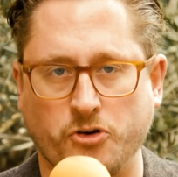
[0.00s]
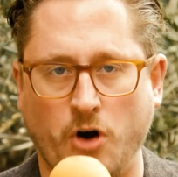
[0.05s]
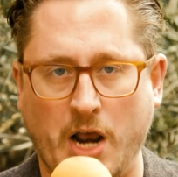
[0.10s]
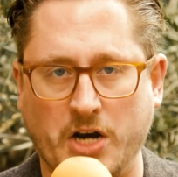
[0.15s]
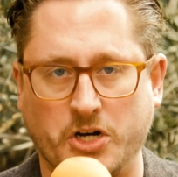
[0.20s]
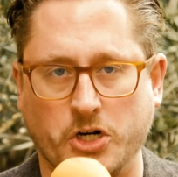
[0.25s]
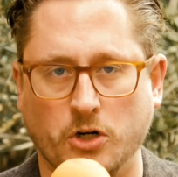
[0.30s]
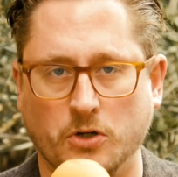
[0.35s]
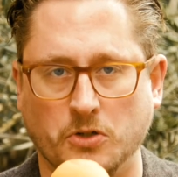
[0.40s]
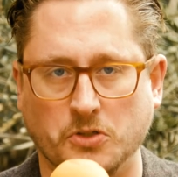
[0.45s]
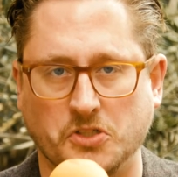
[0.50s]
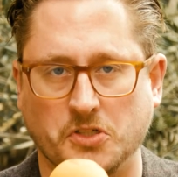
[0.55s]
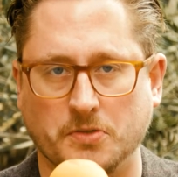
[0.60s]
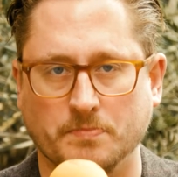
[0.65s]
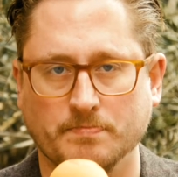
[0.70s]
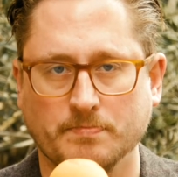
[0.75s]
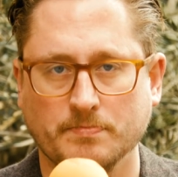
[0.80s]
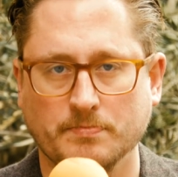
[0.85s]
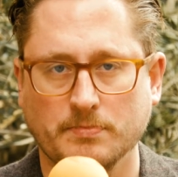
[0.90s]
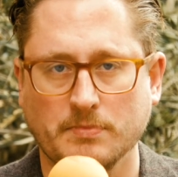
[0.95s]
Rationals,
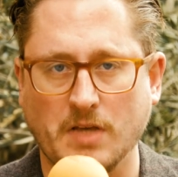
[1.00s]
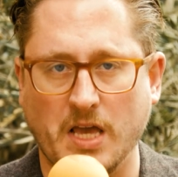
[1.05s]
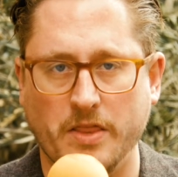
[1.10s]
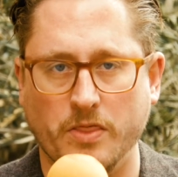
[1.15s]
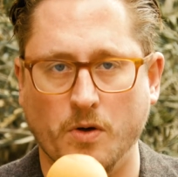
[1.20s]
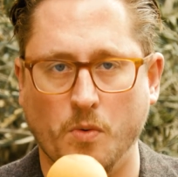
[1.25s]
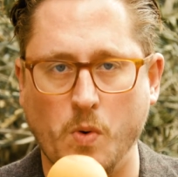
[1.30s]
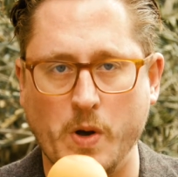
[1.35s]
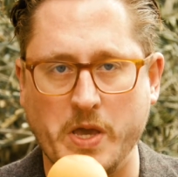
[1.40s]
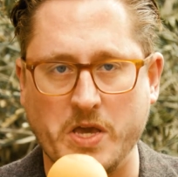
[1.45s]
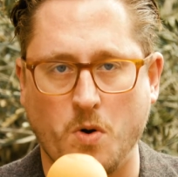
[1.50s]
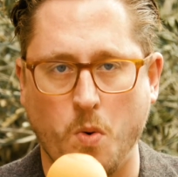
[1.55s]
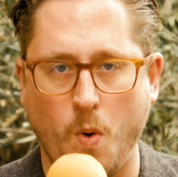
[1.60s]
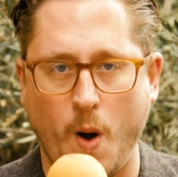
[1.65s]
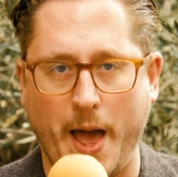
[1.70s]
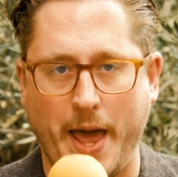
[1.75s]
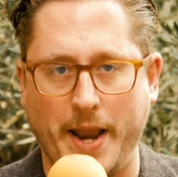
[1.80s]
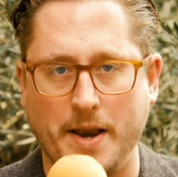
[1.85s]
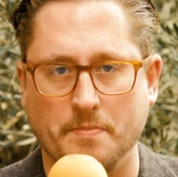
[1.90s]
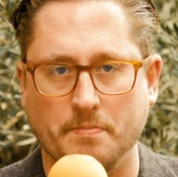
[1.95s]
in the week
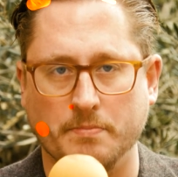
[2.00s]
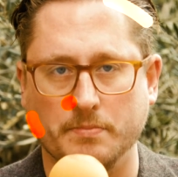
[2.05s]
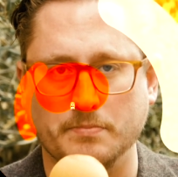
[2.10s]
when